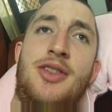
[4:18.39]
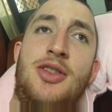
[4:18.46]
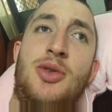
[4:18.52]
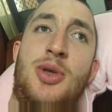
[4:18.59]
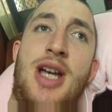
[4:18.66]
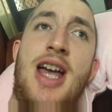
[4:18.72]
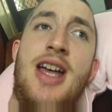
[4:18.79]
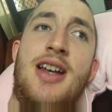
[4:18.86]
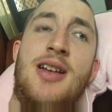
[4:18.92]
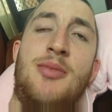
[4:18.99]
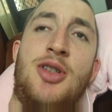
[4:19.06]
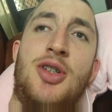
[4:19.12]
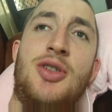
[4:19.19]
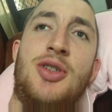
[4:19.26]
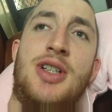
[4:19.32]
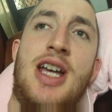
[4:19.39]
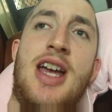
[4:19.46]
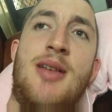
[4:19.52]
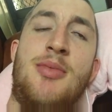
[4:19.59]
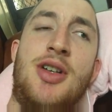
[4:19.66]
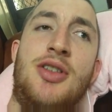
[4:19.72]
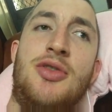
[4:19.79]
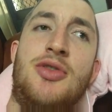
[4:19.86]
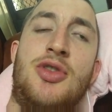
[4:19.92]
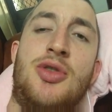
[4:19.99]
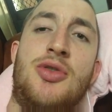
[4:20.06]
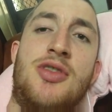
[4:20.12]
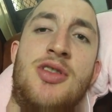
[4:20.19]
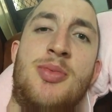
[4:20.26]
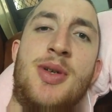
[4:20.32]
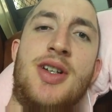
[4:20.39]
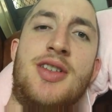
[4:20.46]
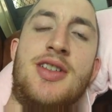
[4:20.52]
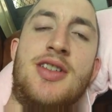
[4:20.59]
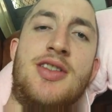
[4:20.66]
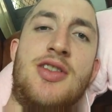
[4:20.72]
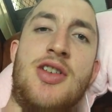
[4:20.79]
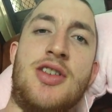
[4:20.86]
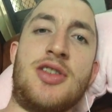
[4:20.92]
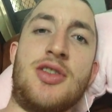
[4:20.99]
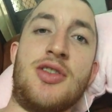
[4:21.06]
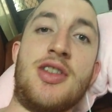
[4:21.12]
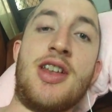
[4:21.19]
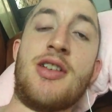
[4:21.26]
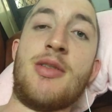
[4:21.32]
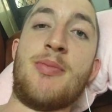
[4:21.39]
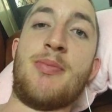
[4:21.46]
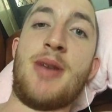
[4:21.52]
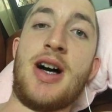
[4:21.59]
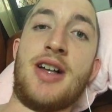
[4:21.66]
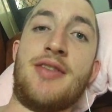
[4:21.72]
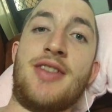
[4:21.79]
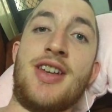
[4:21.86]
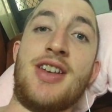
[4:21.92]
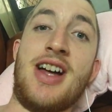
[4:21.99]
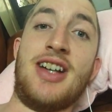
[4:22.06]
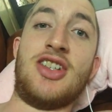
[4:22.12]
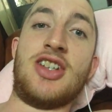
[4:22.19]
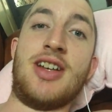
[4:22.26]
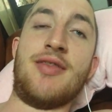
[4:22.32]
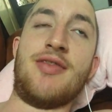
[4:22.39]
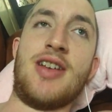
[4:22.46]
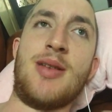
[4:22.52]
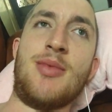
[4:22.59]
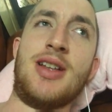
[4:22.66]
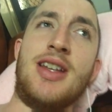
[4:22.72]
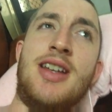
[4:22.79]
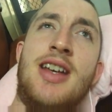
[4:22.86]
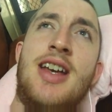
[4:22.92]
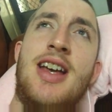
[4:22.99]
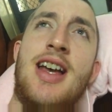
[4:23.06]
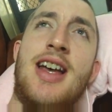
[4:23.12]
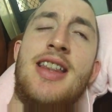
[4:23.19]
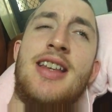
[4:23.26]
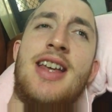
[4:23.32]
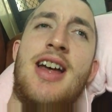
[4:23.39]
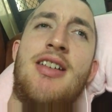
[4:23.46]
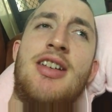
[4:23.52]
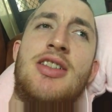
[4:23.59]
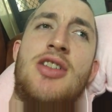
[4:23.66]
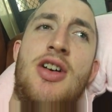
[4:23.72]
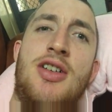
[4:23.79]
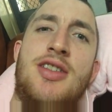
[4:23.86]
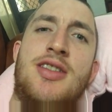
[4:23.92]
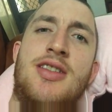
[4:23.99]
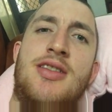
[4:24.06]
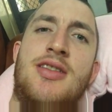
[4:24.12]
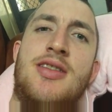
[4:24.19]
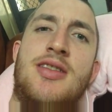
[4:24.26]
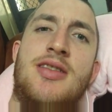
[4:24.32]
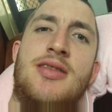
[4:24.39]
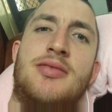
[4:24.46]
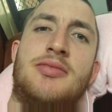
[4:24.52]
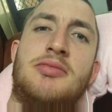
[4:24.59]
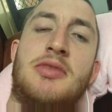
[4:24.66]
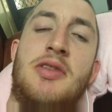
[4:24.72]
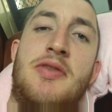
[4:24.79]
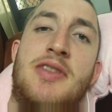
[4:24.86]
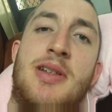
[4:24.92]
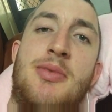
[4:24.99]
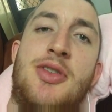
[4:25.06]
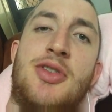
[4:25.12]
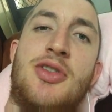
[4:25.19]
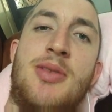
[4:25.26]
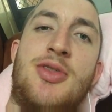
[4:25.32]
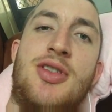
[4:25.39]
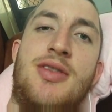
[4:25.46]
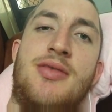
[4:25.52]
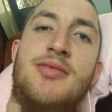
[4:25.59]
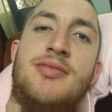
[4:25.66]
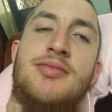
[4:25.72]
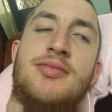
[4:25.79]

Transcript: You can, I'm sure you can, but you shouldn't because it's not good. They're a part of the nightshade family and carry toxins of some description